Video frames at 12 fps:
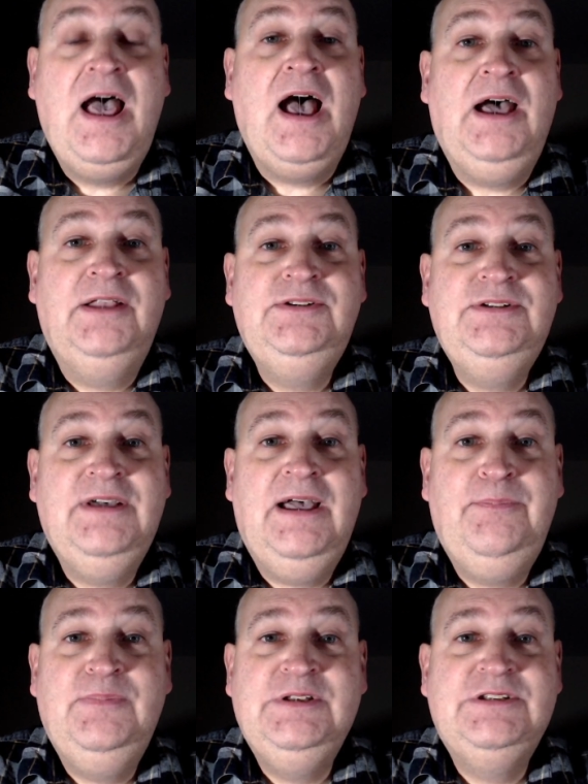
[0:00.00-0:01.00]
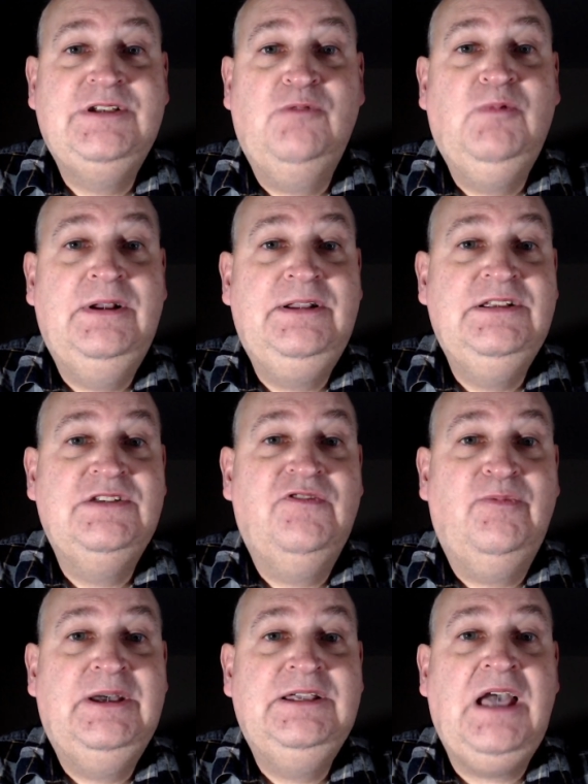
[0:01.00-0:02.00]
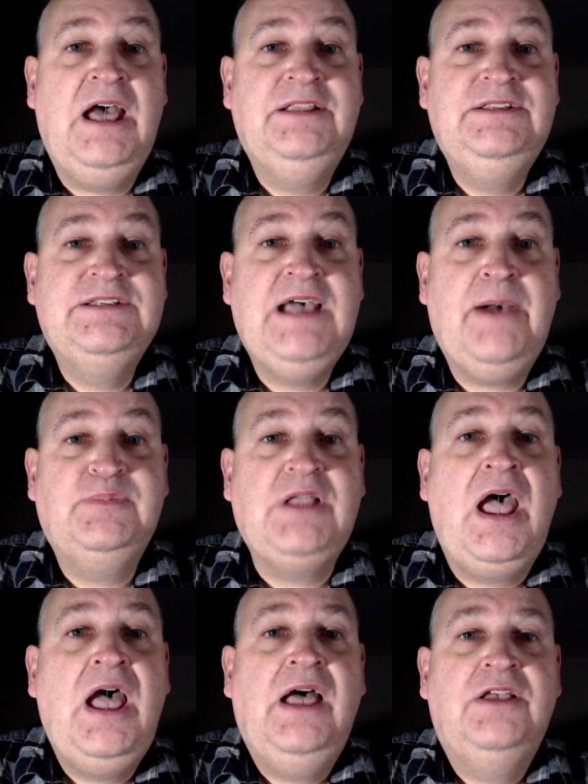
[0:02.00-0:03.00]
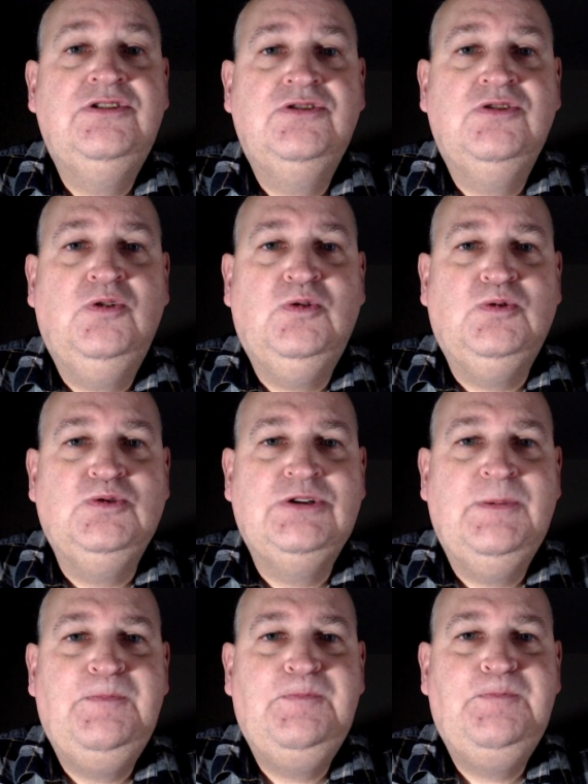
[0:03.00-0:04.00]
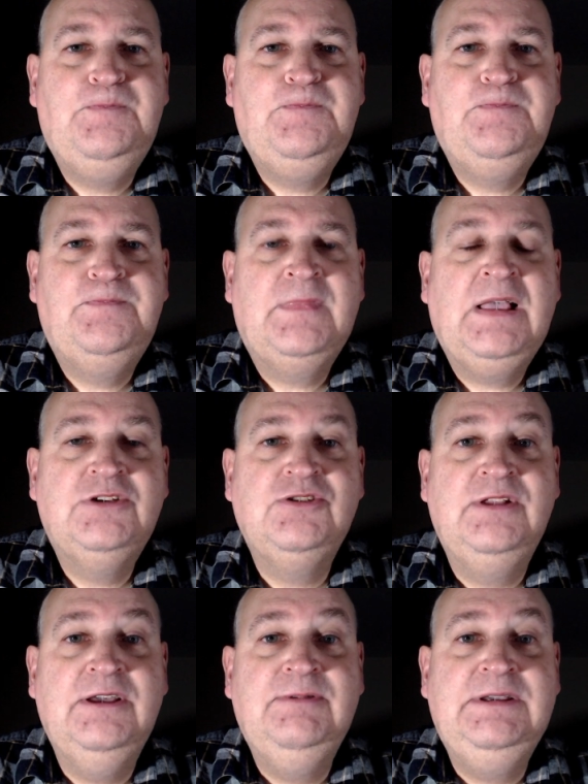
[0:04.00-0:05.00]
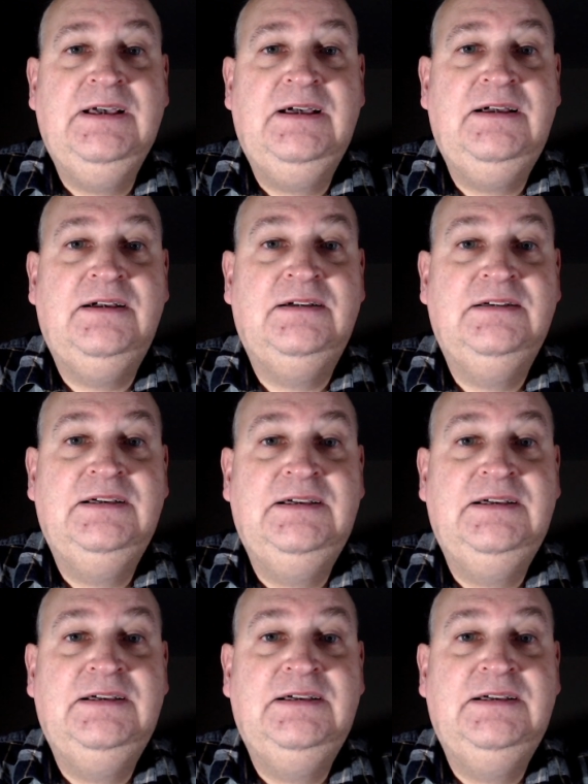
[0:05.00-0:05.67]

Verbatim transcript: And it's done wonders for my untapped scores. So there we are.